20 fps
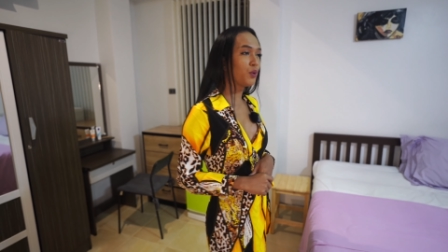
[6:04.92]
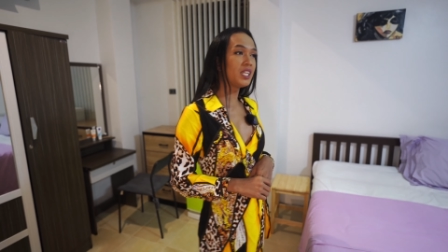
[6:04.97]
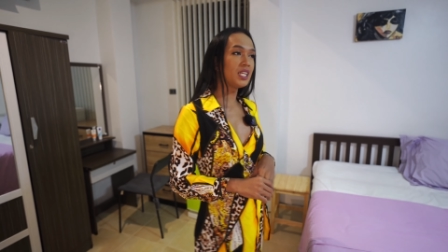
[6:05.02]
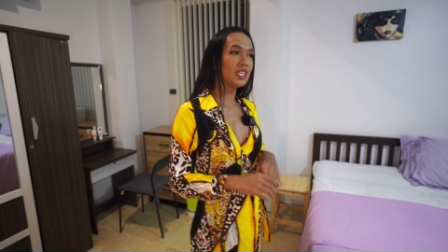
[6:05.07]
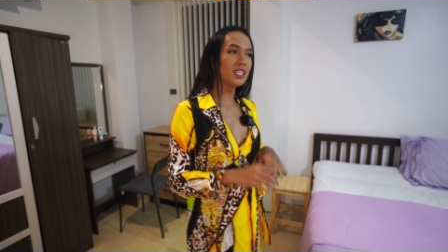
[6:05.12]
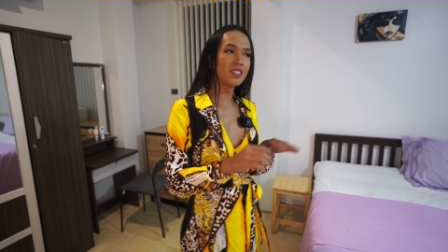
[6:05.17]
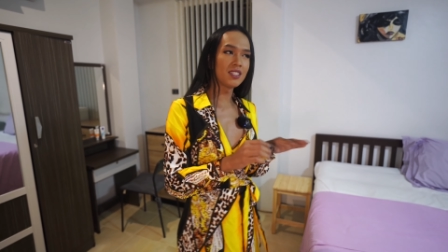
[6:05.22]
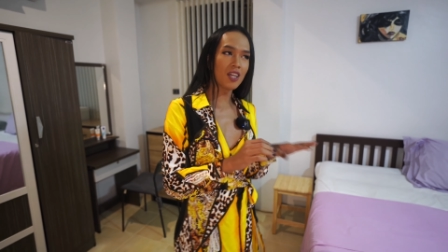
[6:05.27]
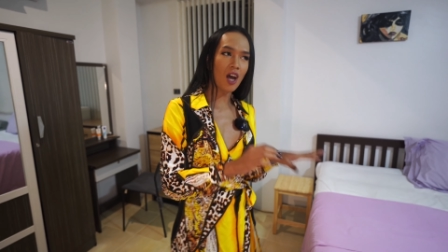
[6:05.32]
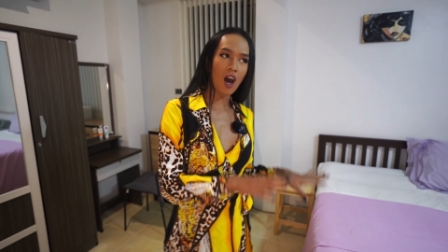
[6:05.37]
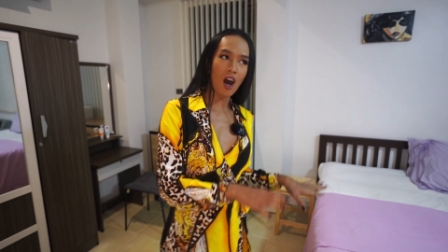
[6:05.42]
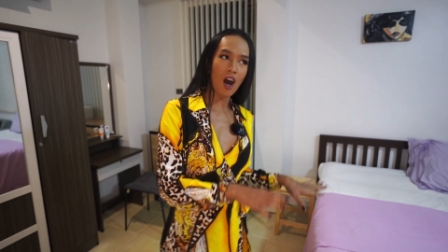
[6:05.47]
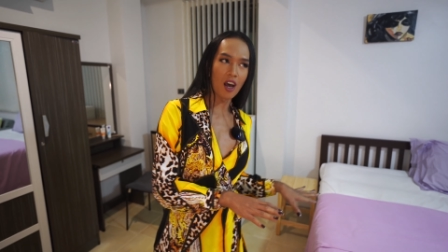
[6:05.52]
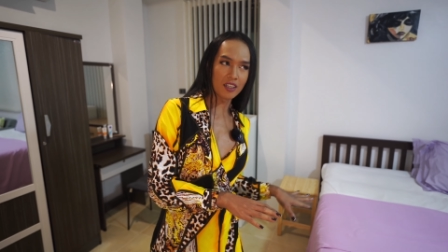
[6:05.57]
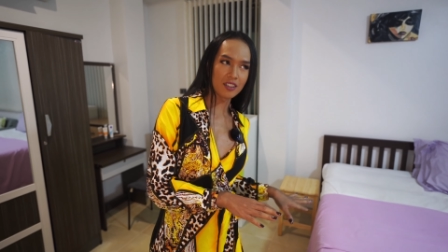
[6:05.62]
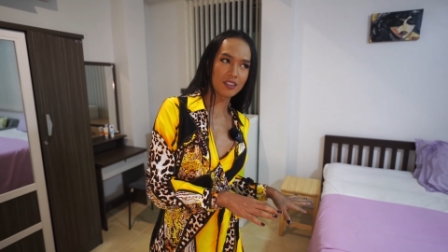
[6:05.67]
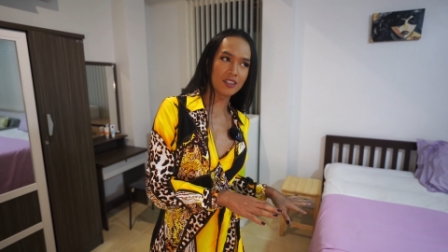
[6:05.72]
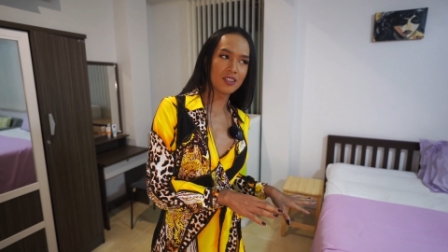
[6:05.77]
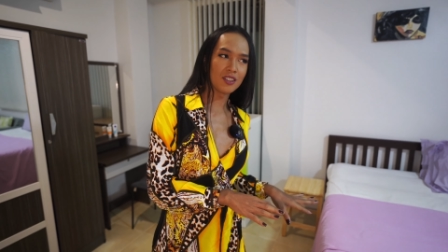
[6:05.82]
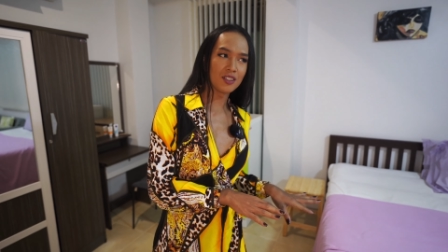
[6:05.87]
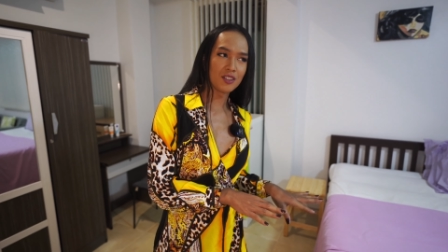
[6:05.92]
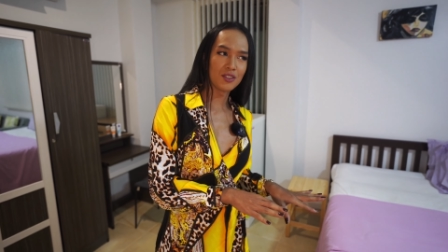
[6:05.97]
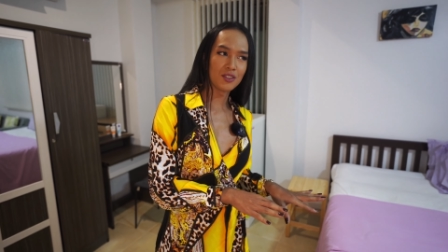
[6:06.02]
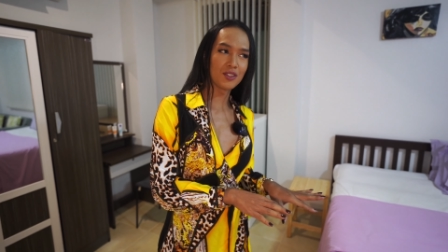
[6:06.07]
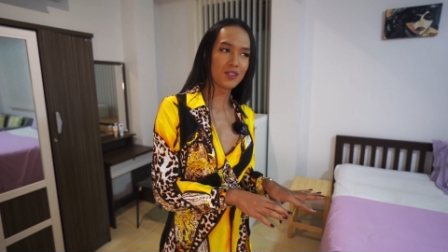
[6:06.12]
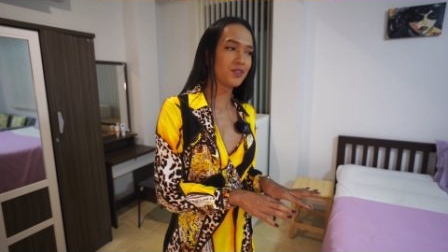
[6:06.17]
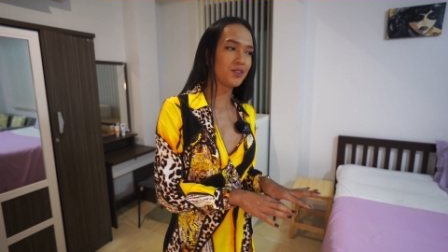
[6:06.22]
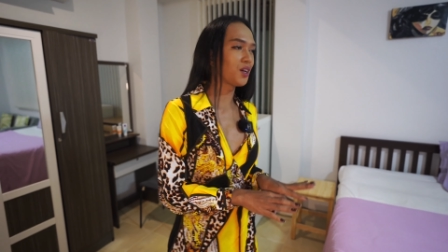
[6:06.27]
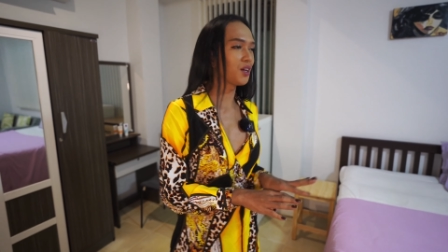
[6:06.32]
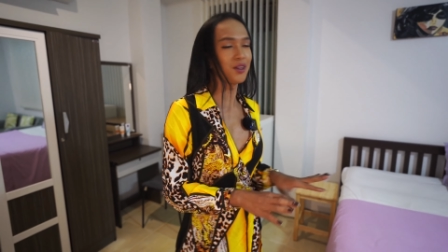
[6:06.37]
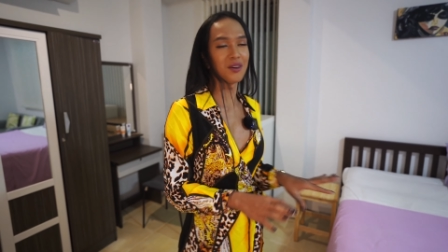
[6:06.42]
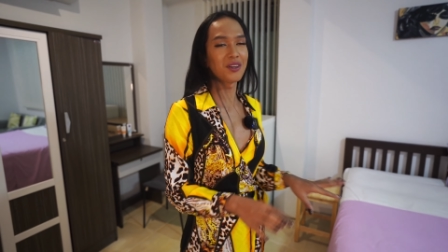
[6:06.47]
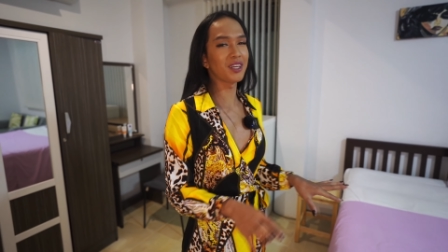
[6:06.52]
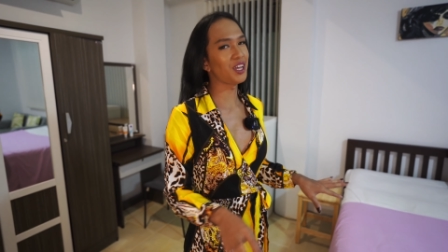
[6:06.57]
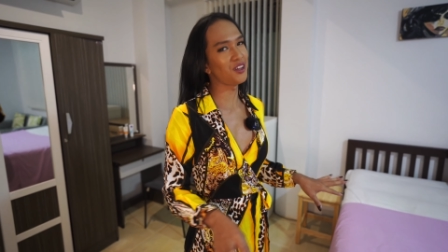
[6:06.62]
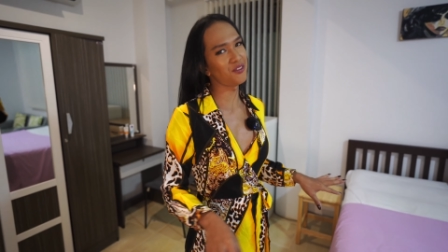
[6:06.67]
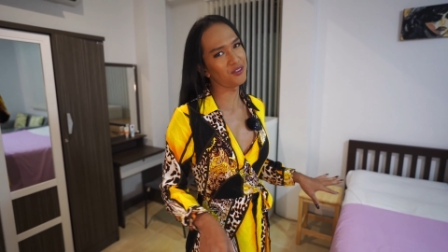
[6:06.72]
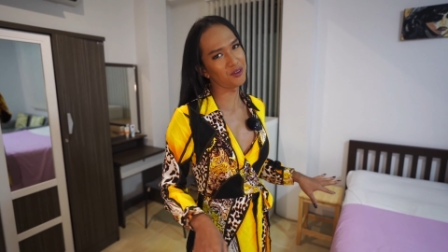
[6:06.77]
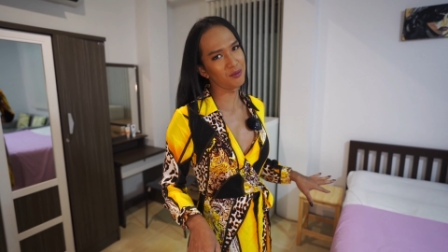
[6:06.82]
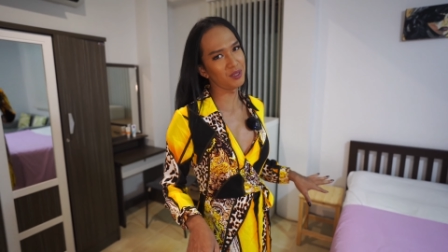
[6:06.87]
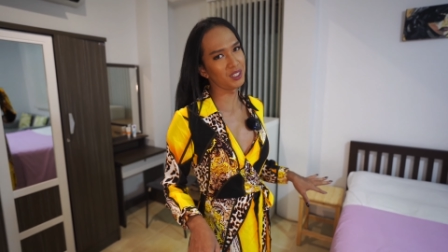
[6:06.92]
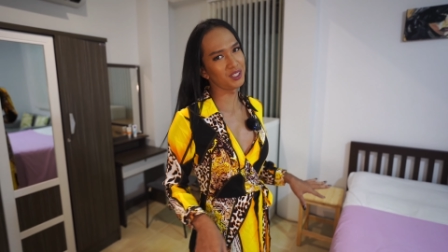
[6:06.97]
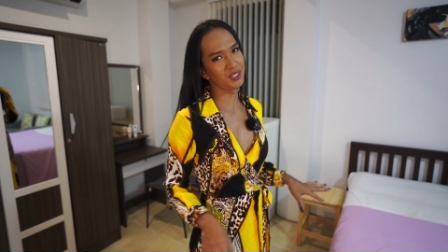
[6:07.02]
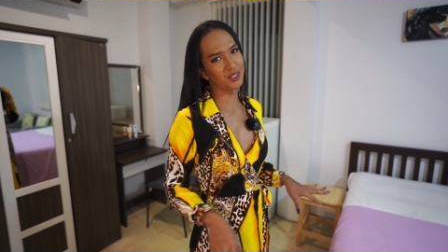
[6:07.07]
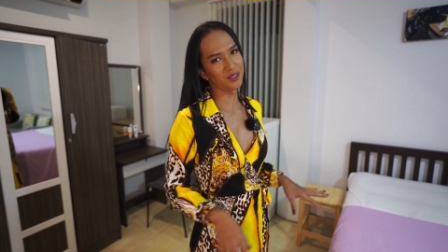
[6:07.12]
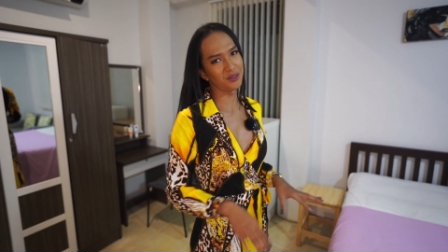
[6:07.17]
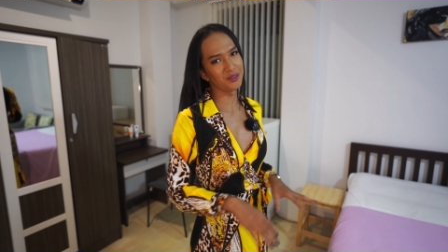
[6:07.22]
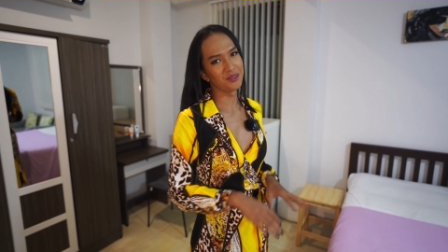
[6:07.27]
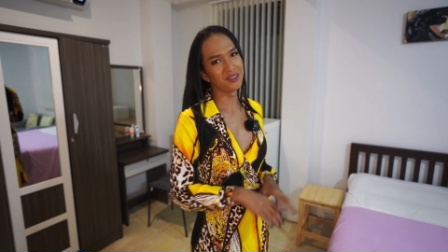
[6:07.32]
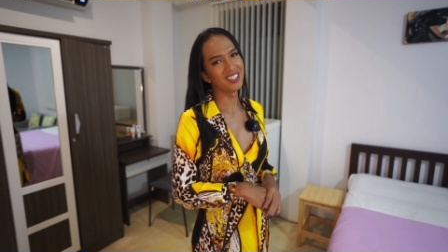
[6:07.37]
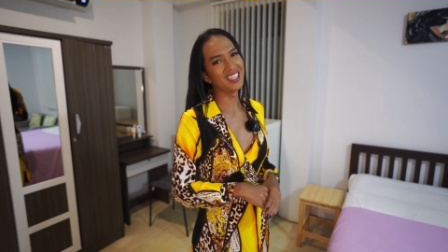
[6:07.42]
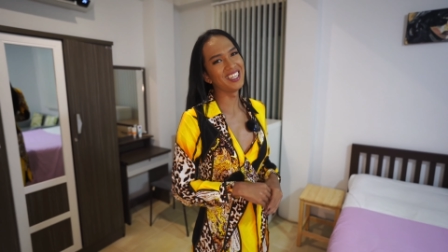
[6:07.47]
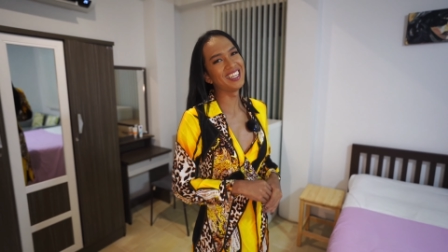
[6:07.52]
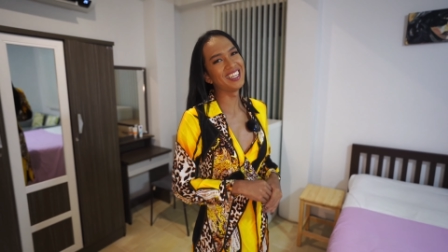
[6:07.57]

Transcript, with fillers: when it's hot, so not okay for me too.